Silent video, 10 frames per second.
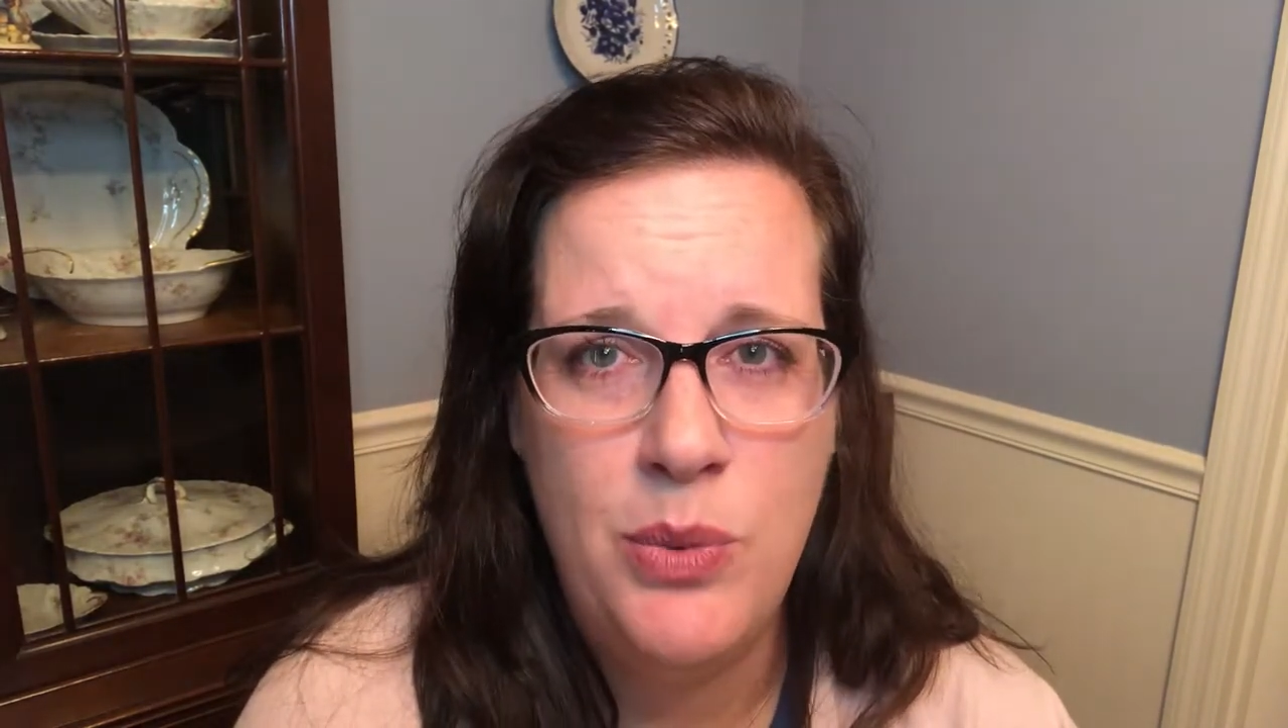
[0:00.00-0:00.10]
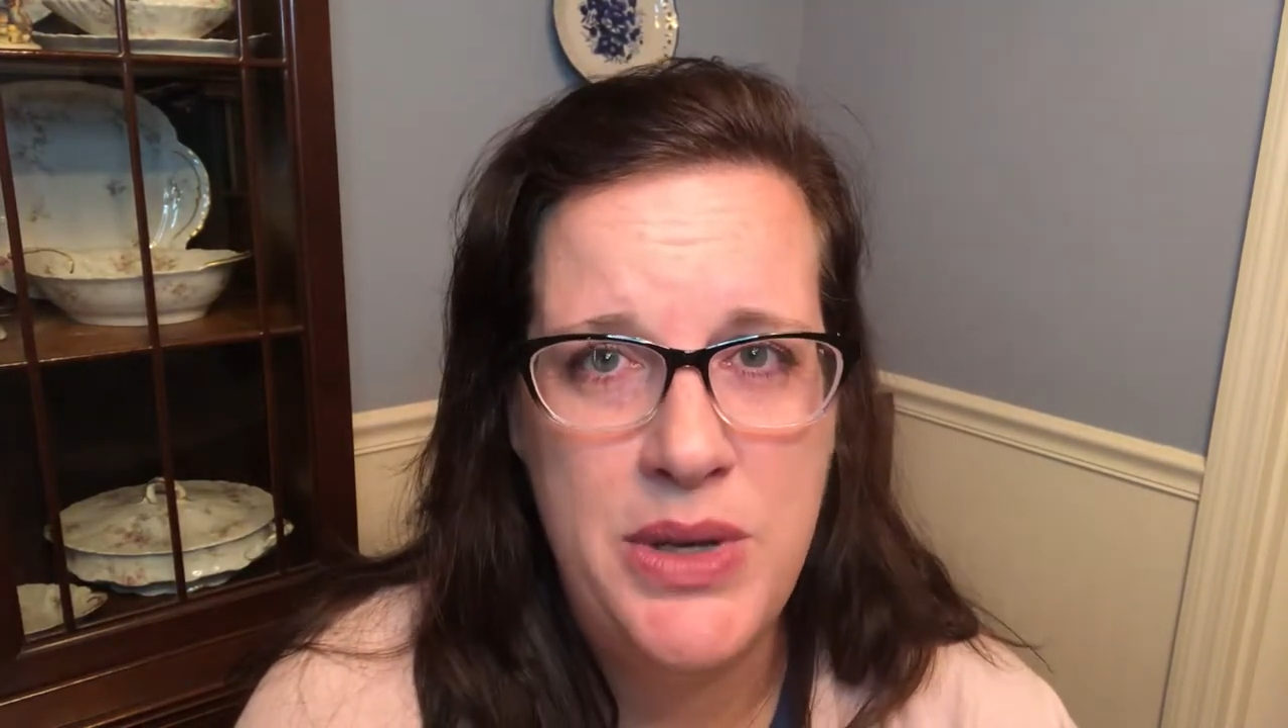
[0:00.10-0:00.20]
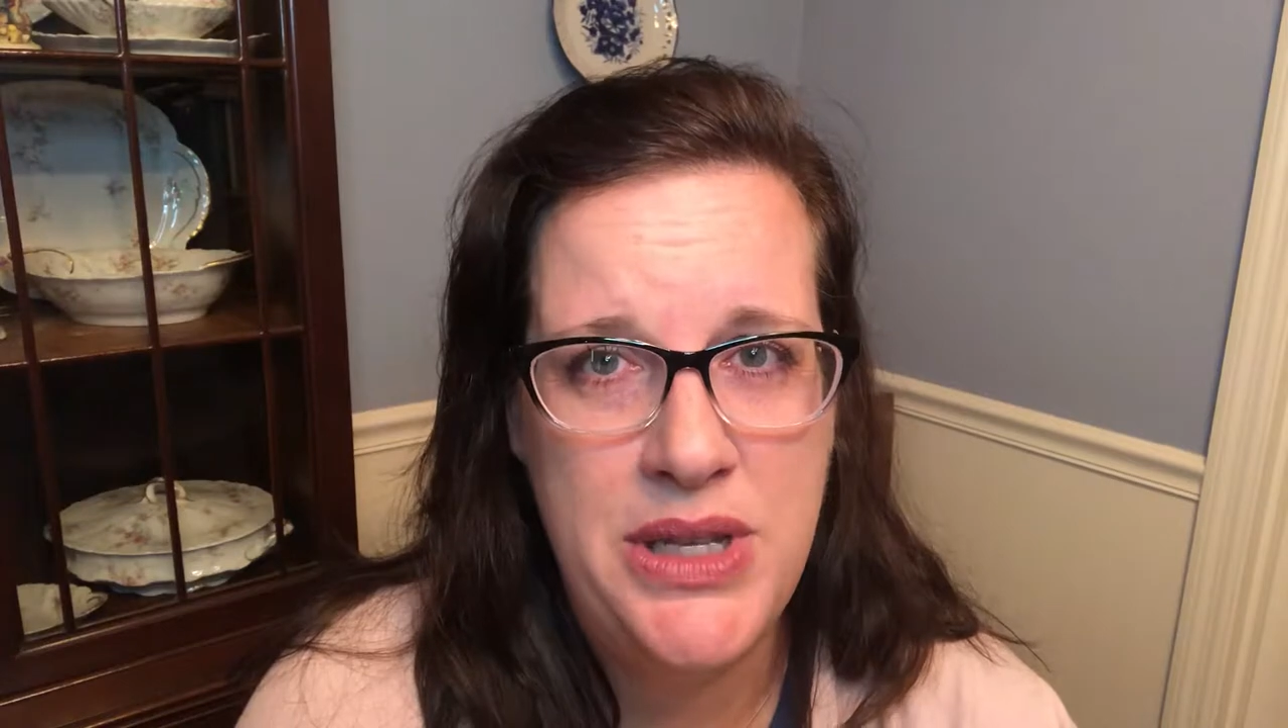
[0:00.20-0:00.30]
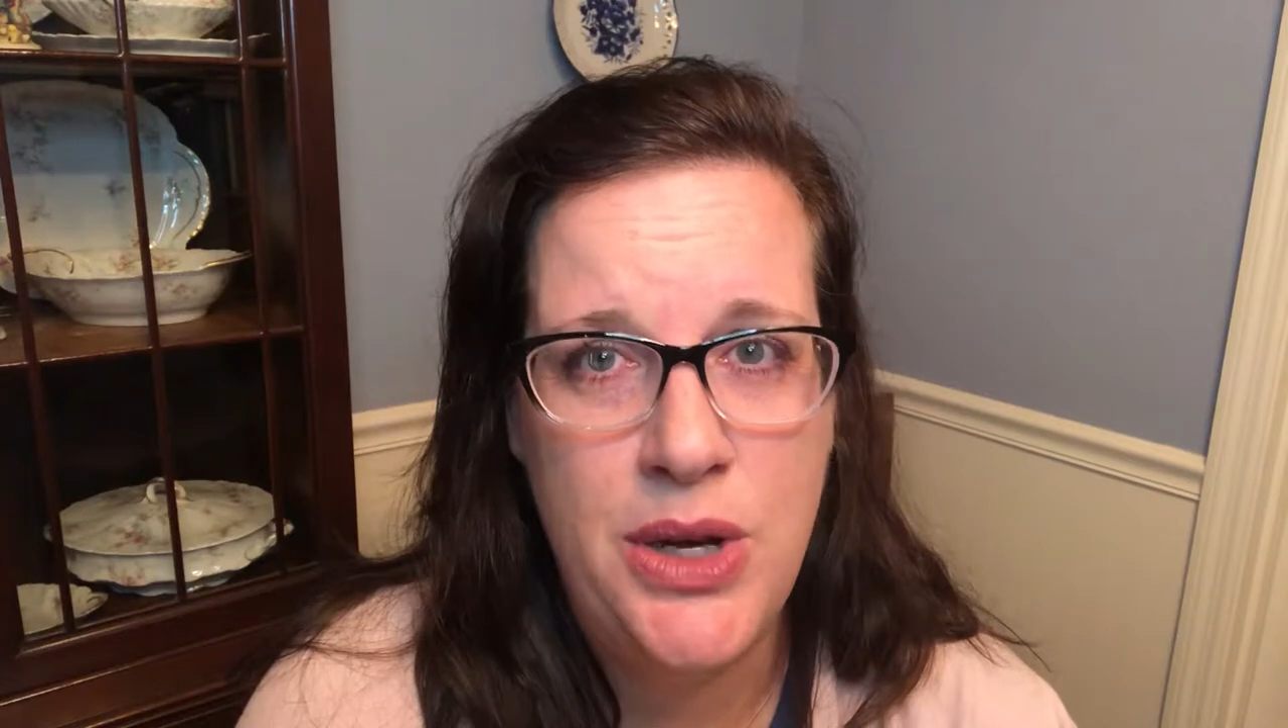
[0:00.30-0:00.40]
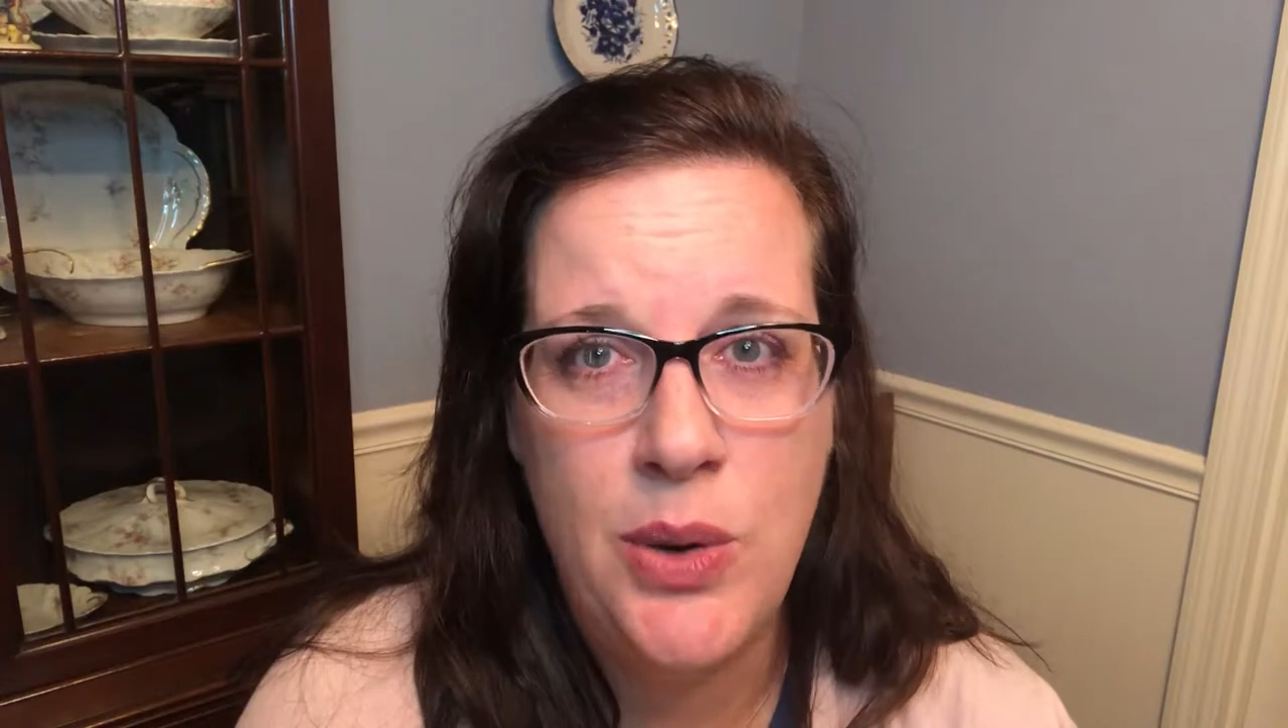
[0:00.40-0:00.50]

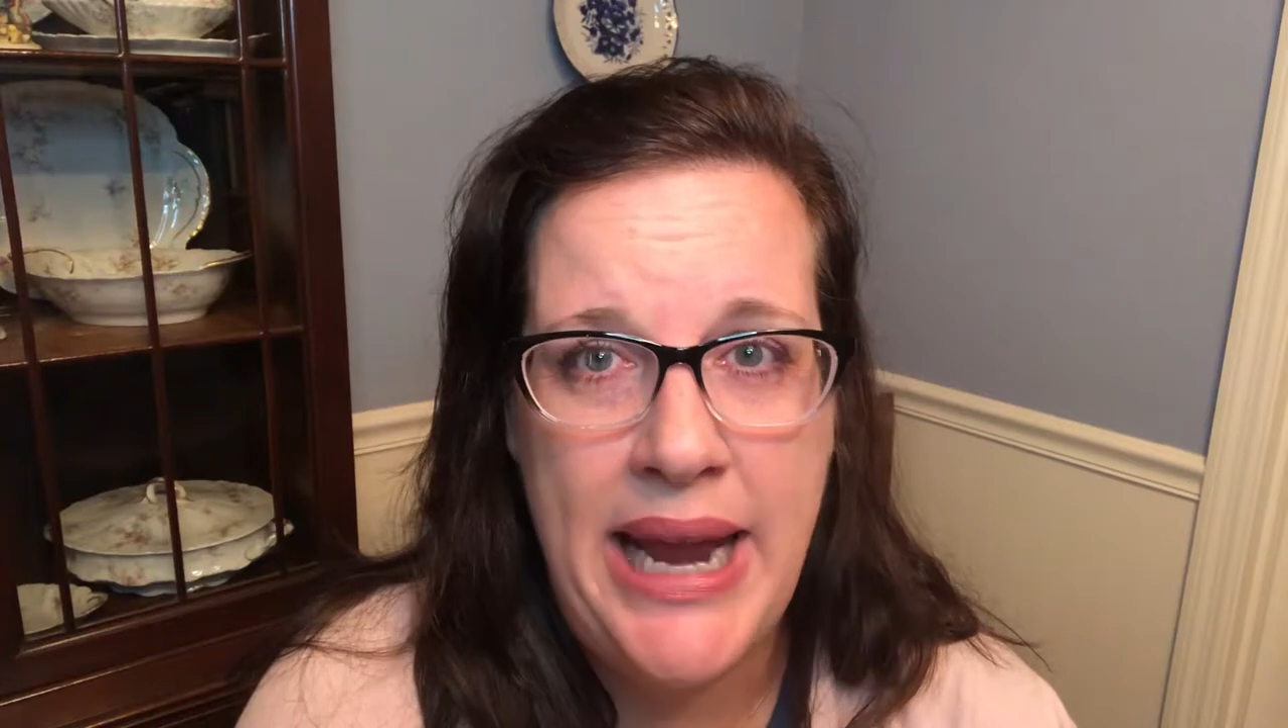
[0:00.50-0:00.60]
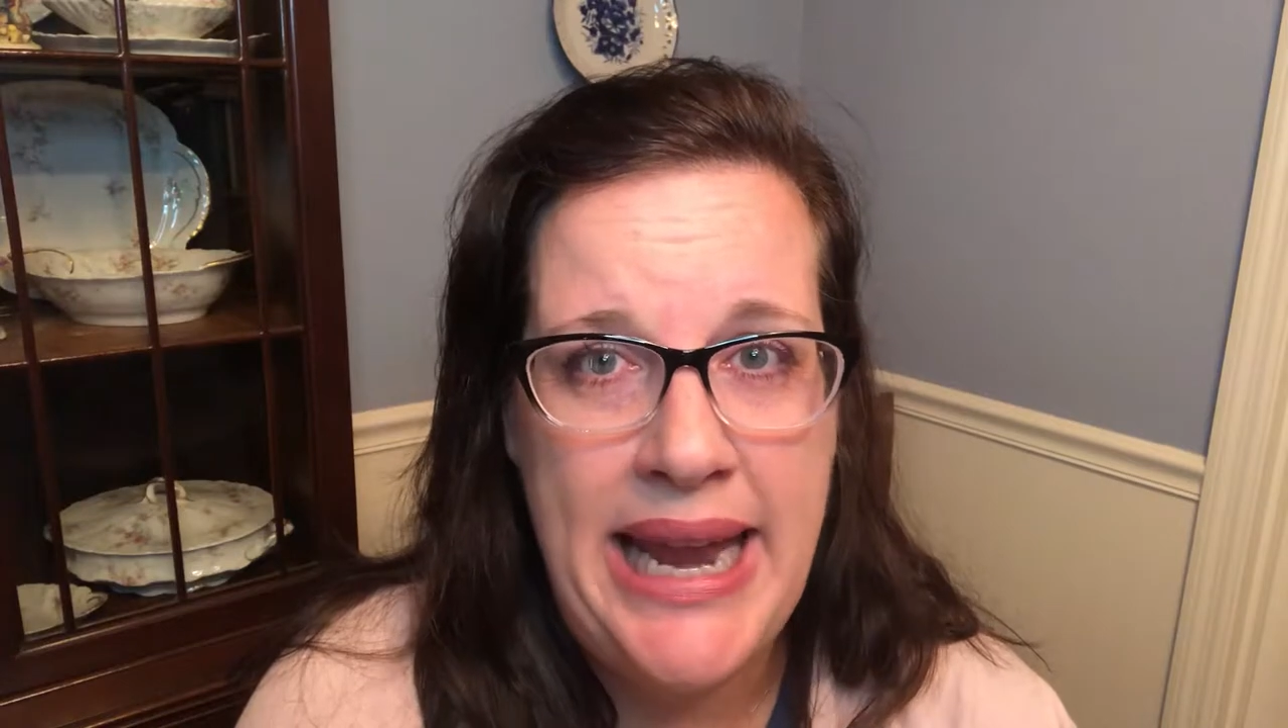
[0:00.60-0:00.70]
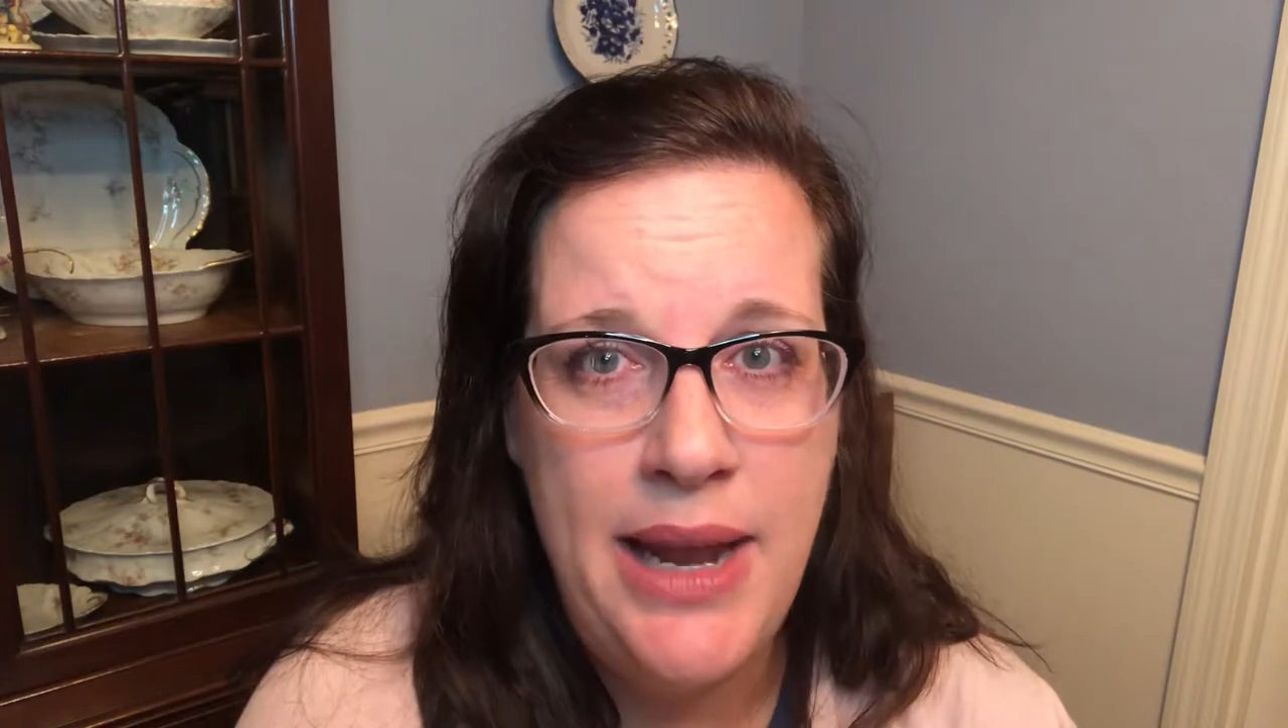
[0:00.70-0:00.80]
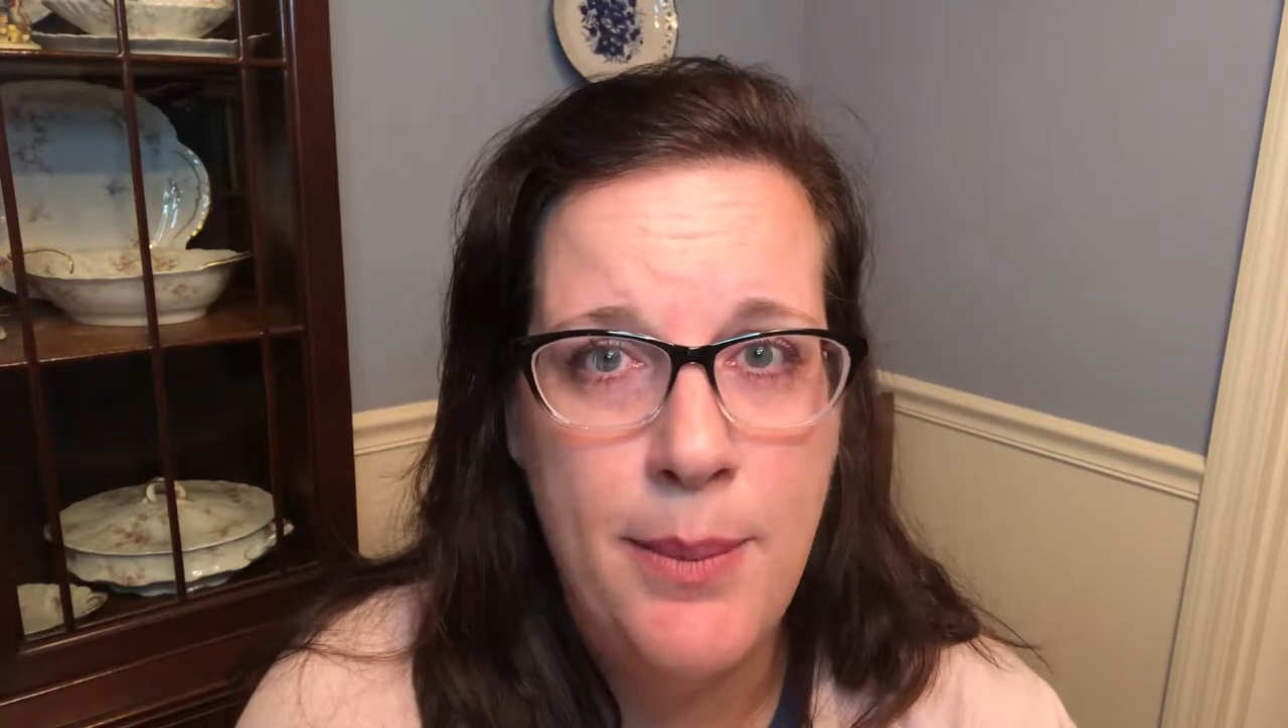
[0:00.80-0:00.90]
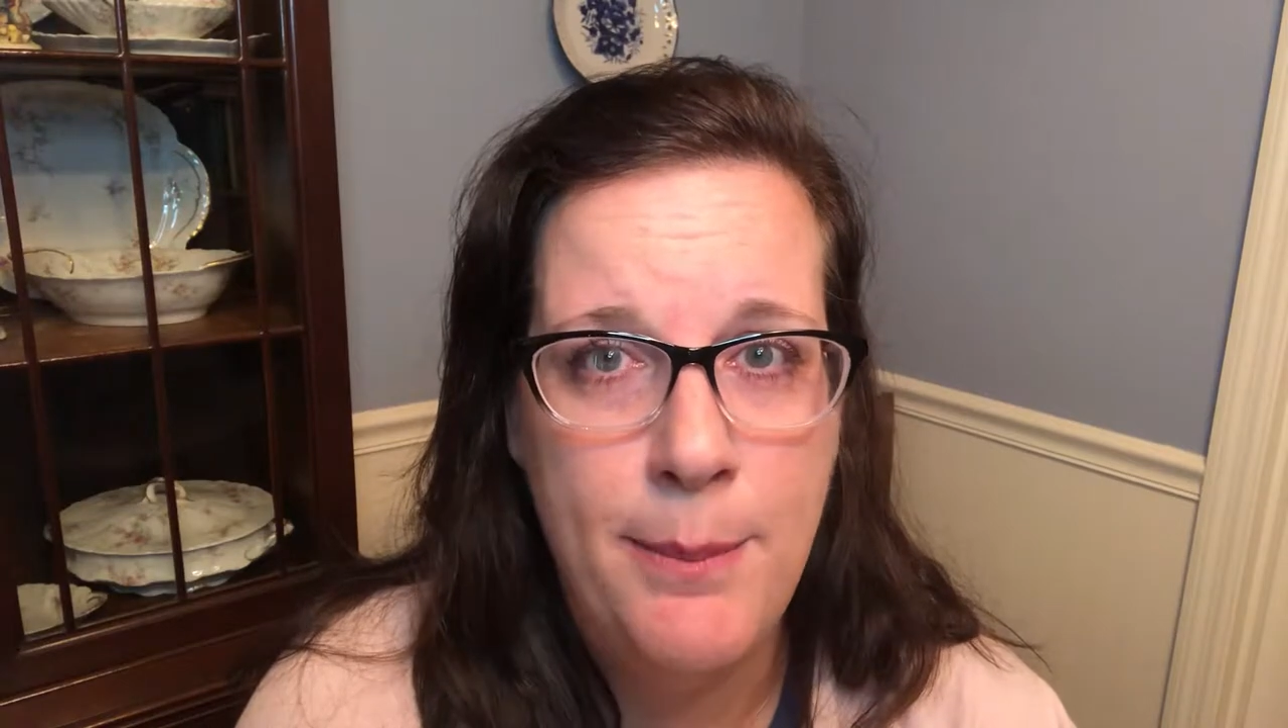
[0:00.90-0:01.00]
wasn't
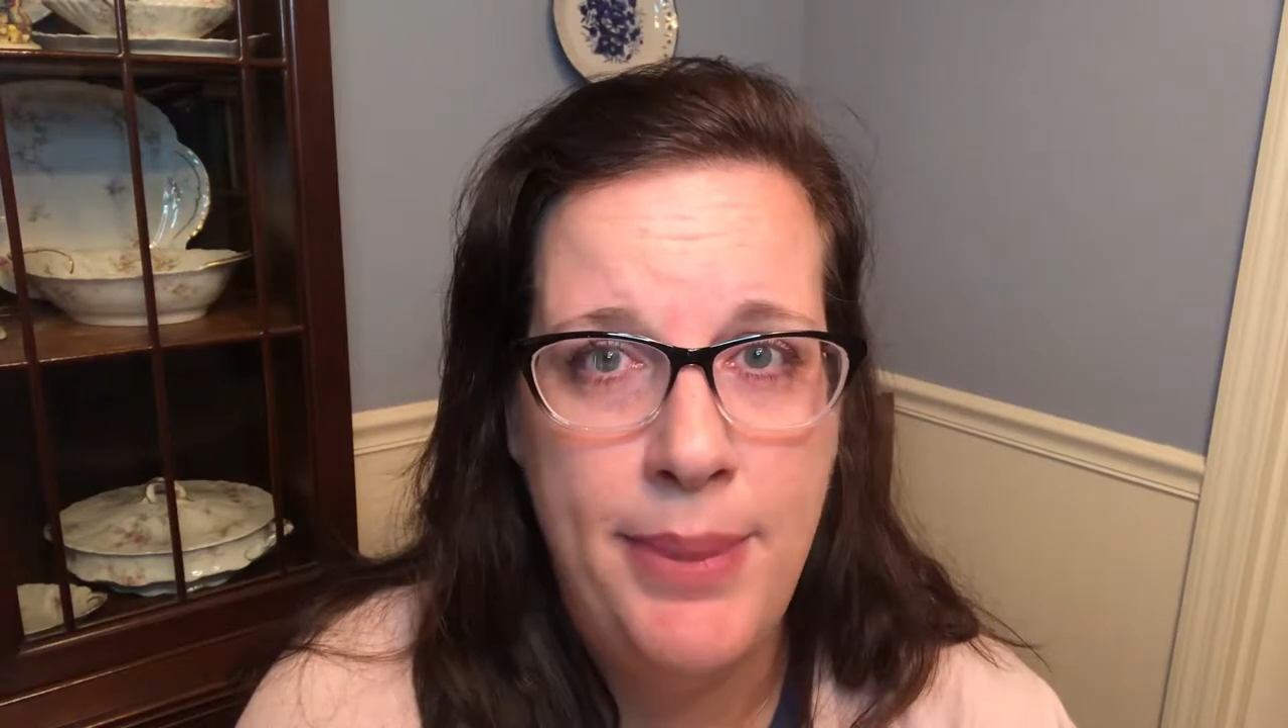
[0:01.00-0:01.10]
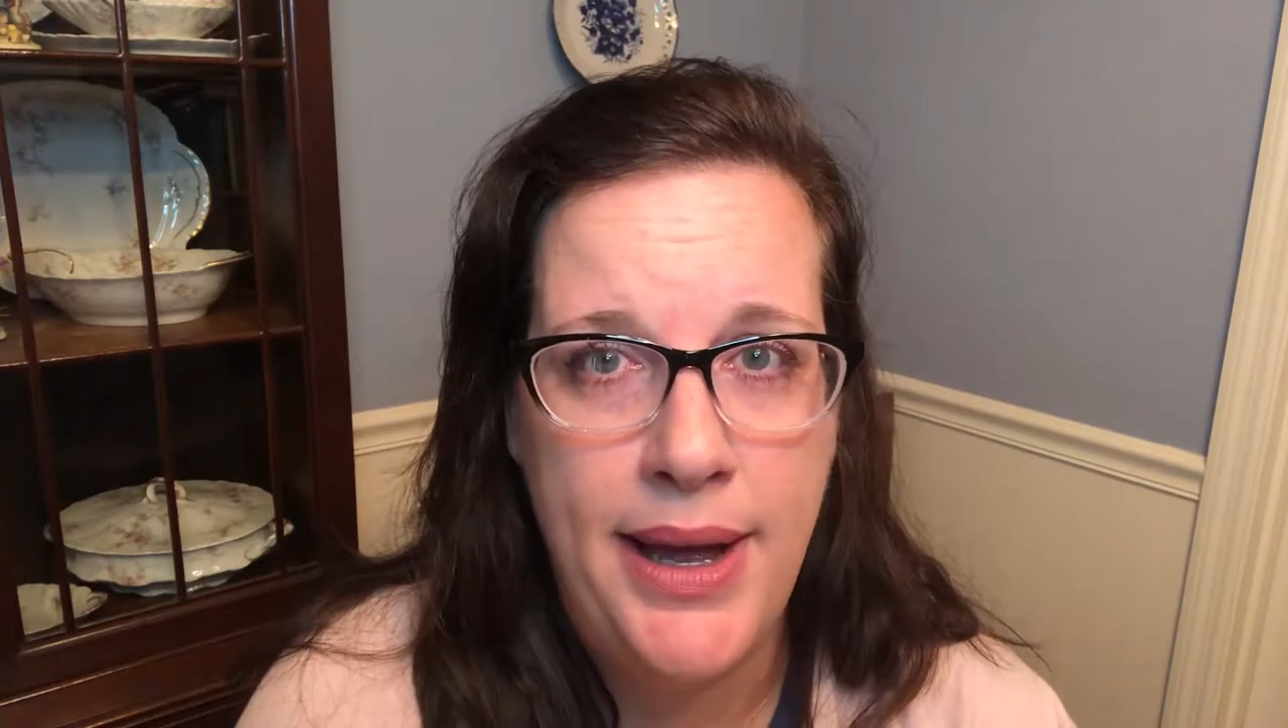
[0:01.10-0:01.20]
great,